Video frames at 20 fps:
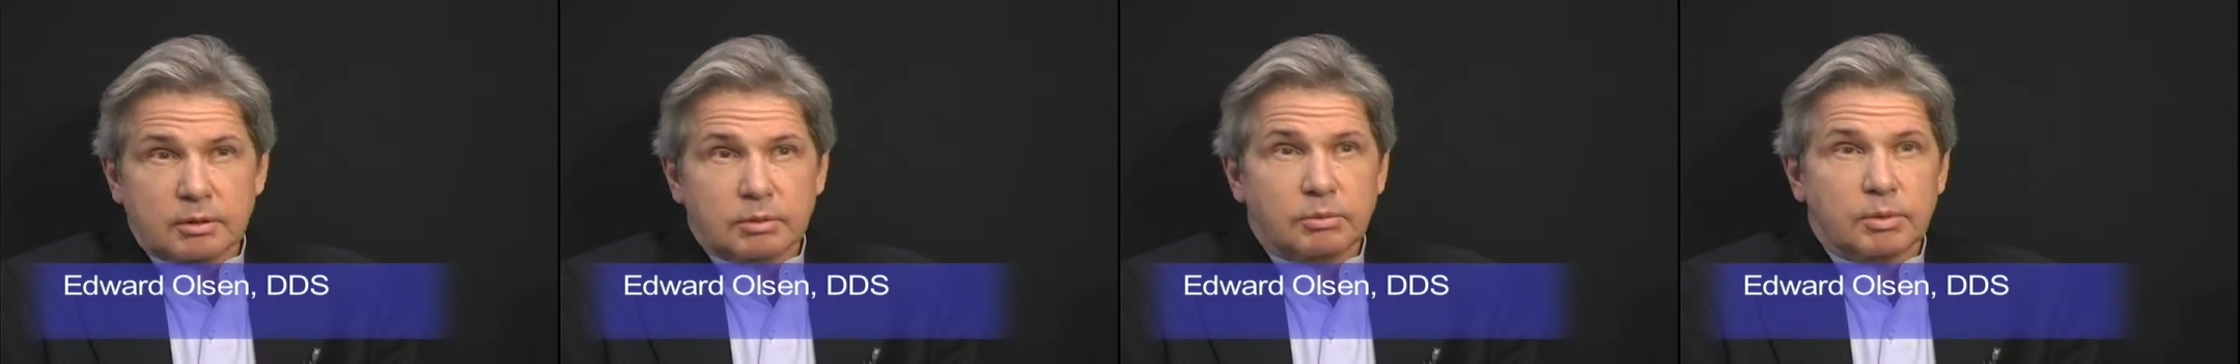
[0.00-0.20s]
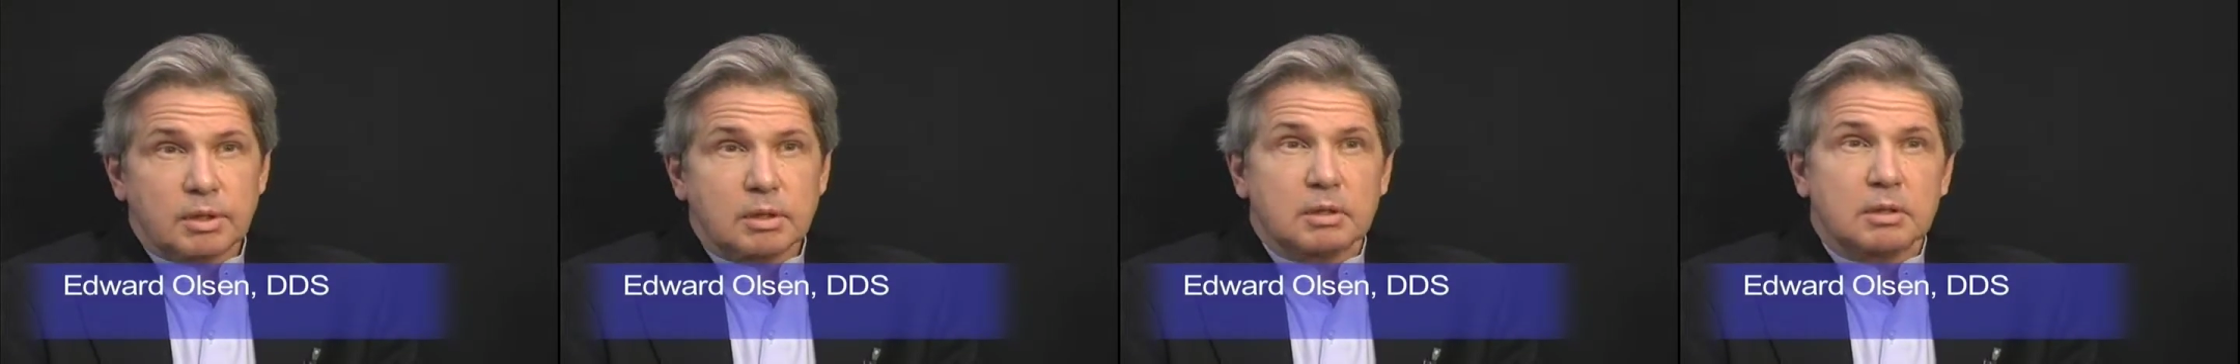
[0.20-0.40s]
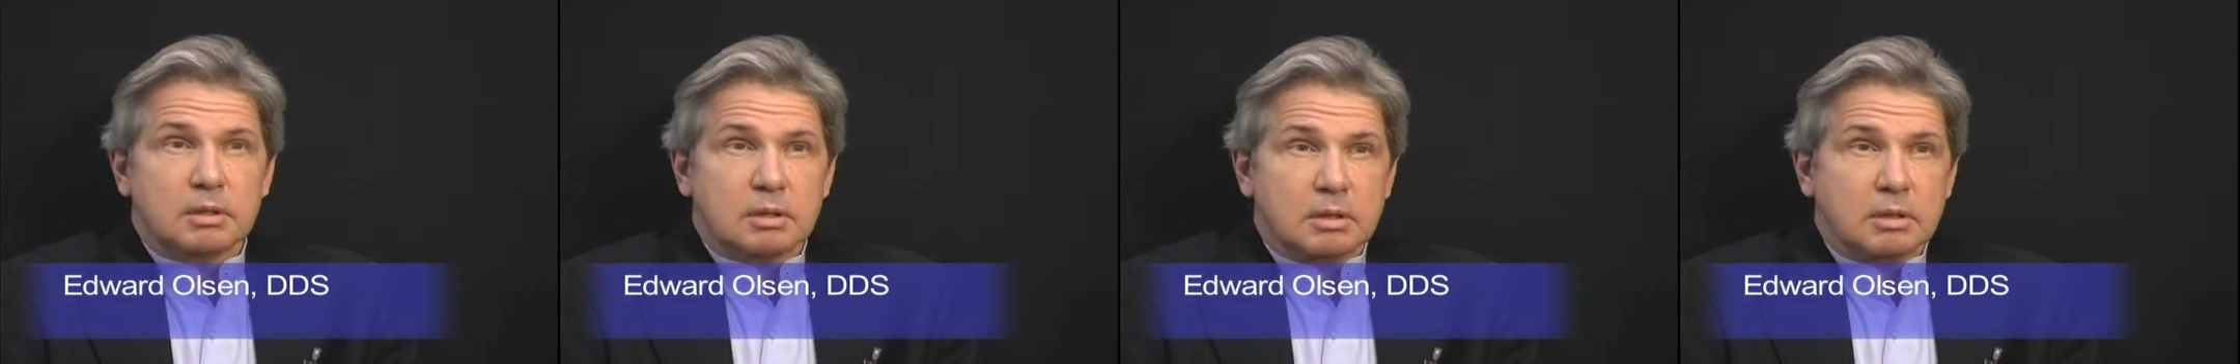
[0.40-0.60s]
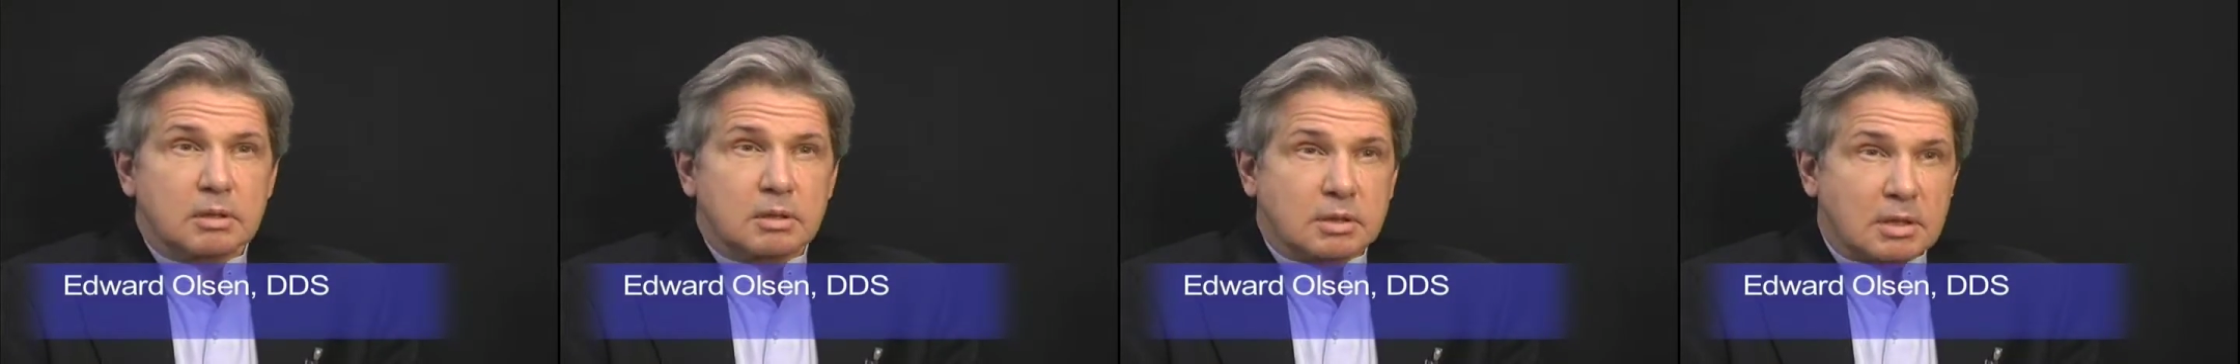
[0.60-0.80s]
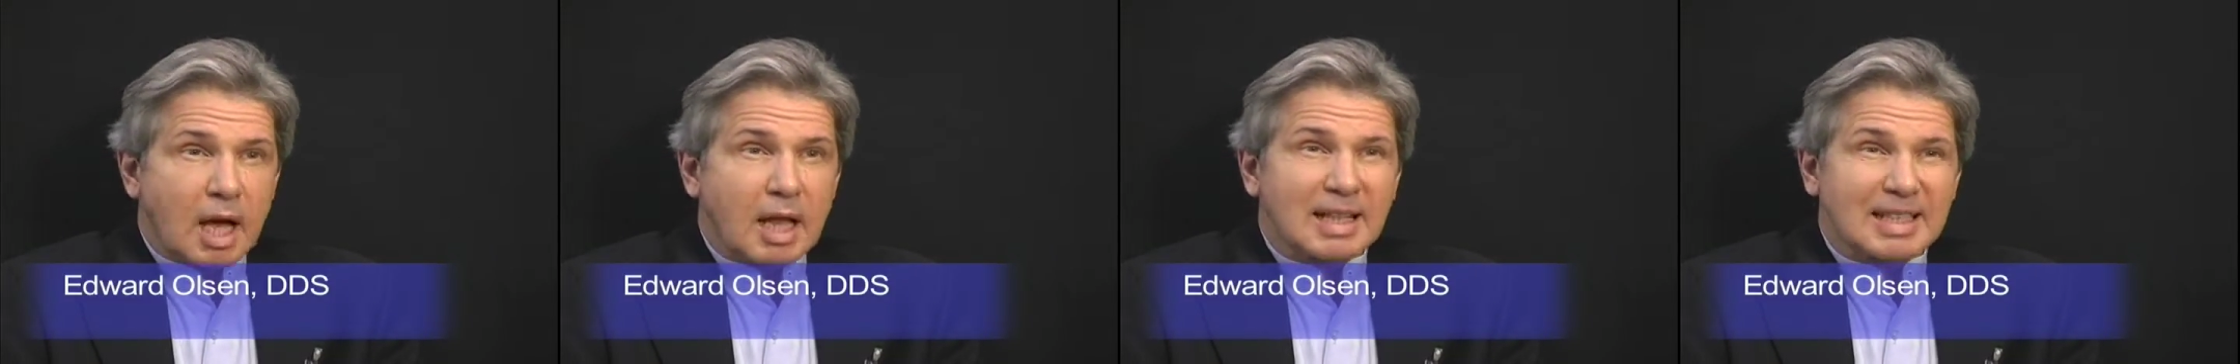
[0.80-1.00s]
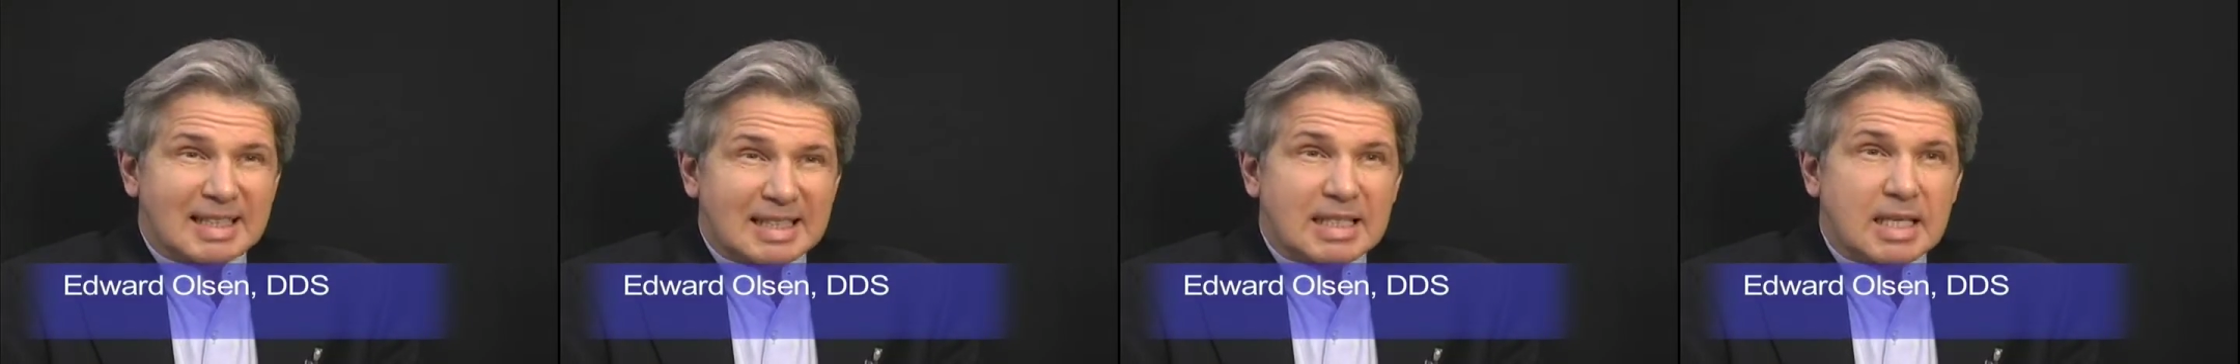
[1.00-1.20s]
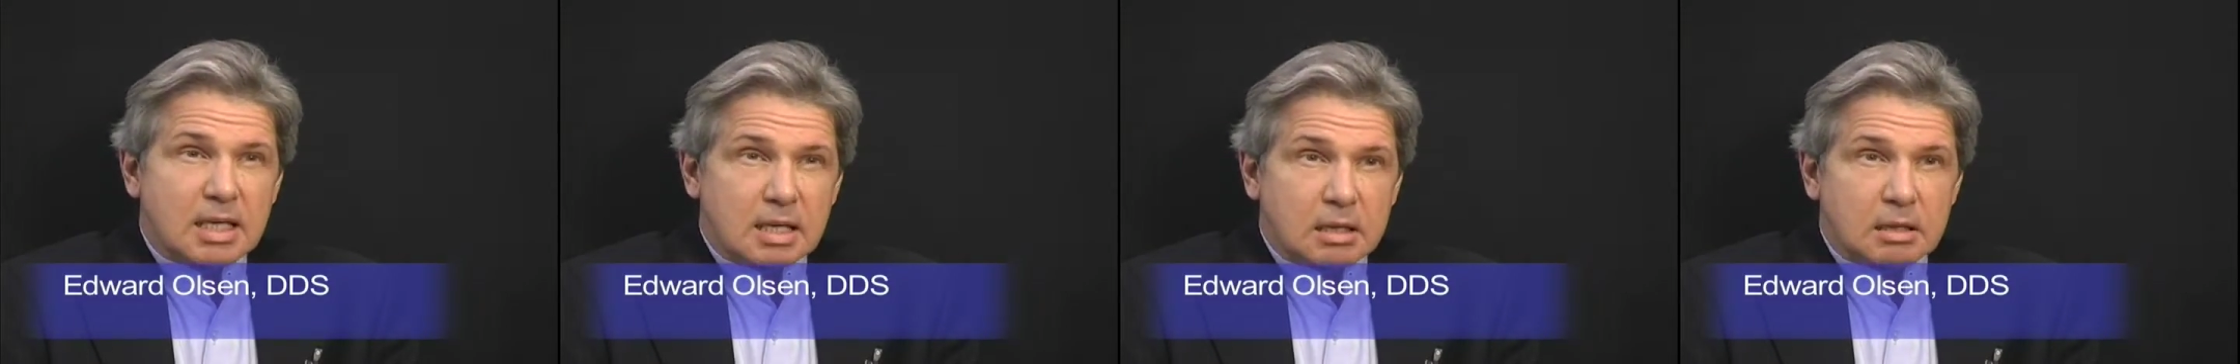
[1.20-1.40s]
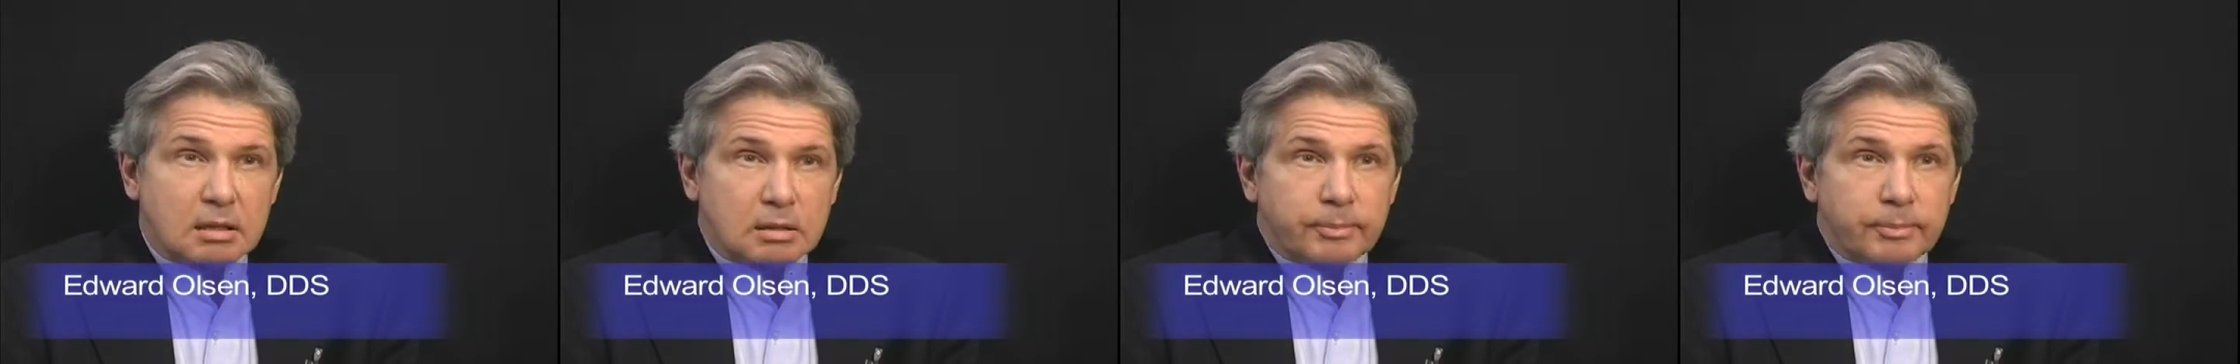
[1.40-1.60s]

with solid teeth.